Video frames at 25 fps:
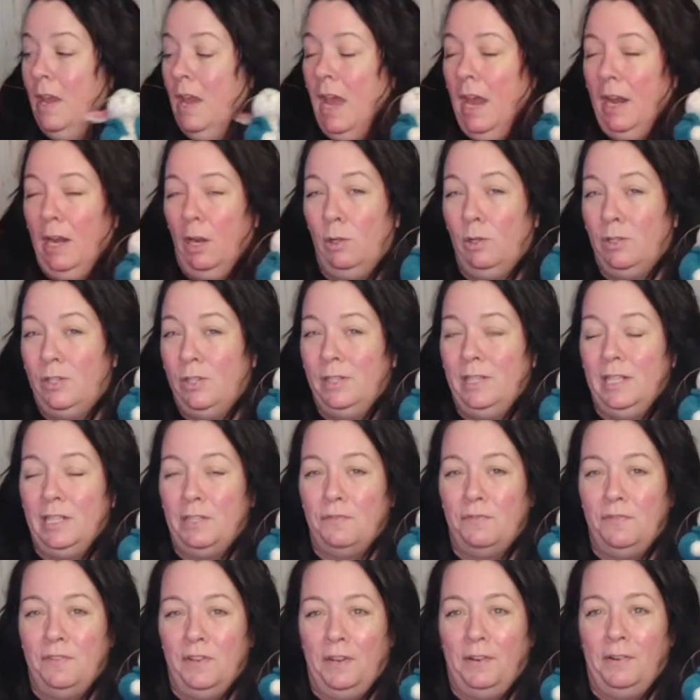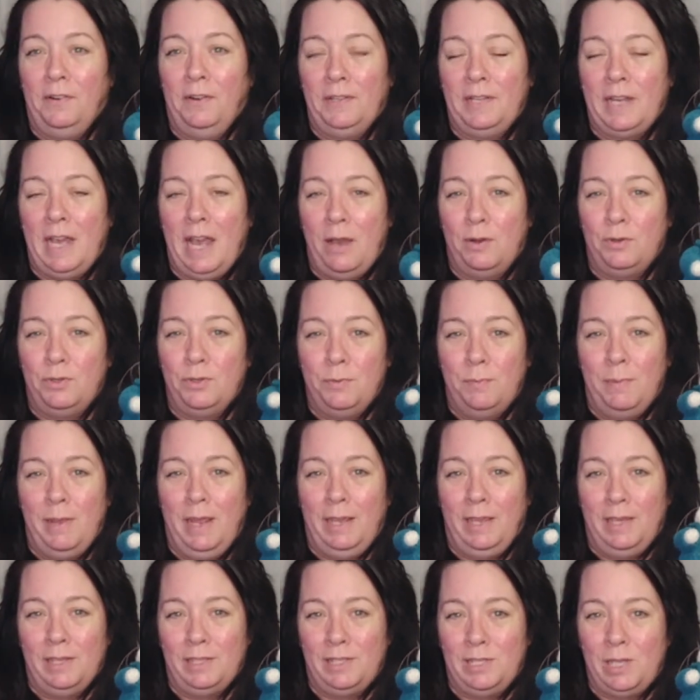And I also need to figure out how to
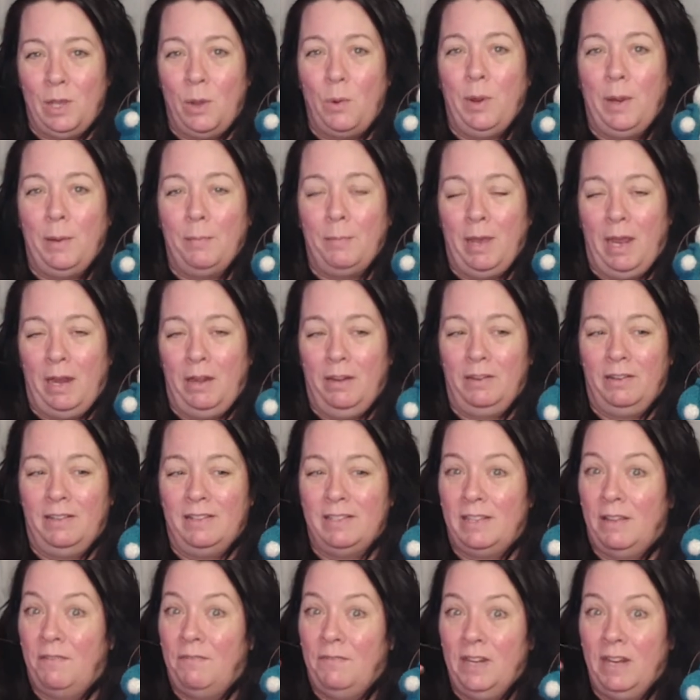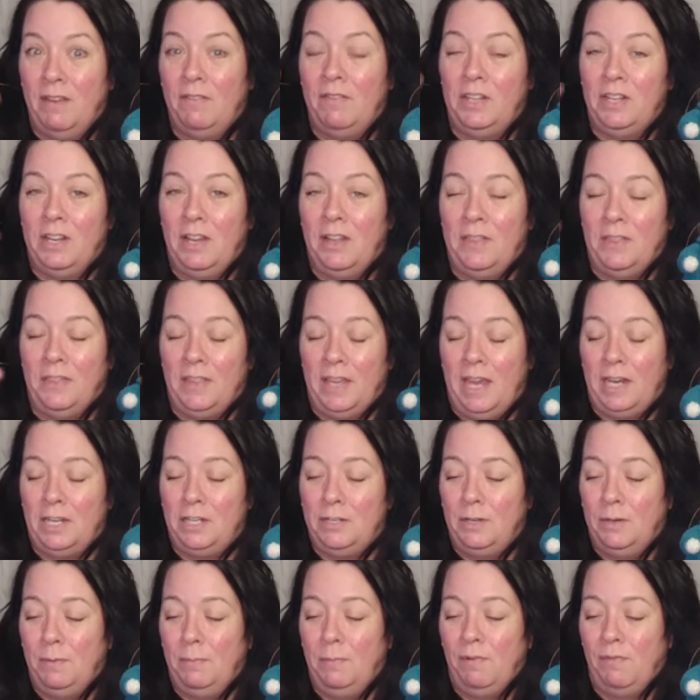make a sewing pattern, because I've never done
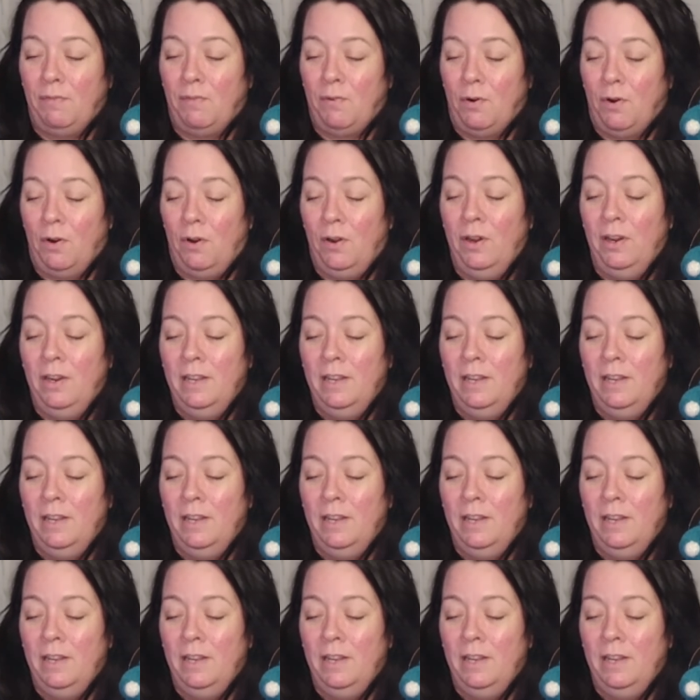that before